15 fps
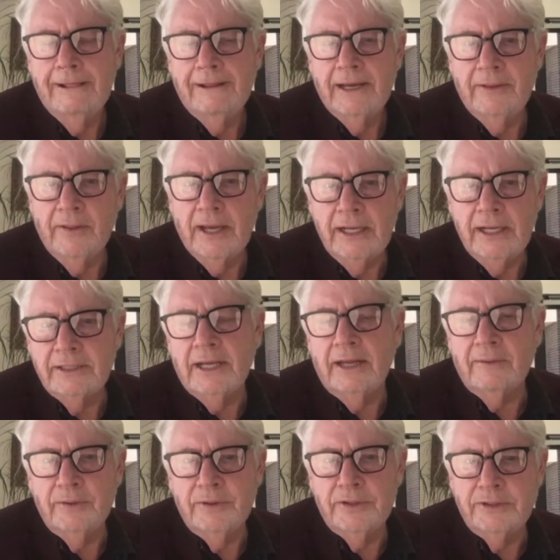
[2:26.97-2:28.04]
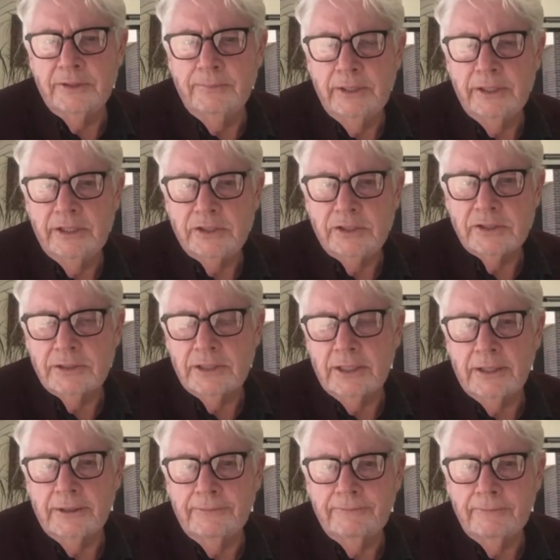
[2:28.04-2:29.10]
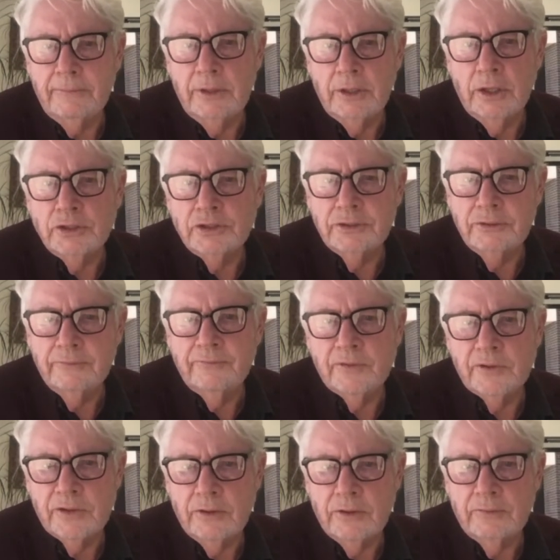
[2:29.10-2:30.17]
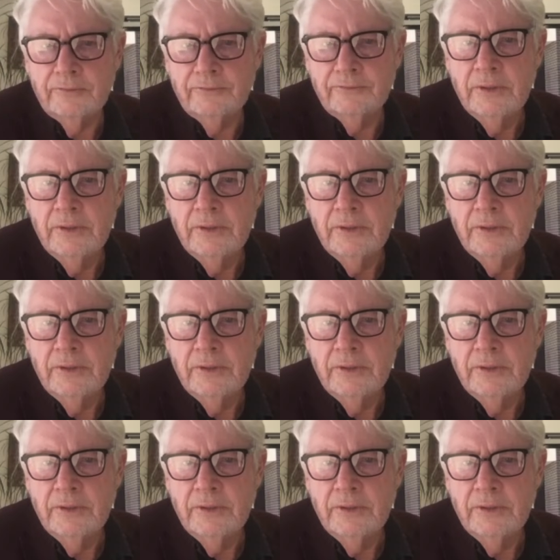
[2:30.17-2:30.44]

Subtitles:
and they end up with a diminished notion of self.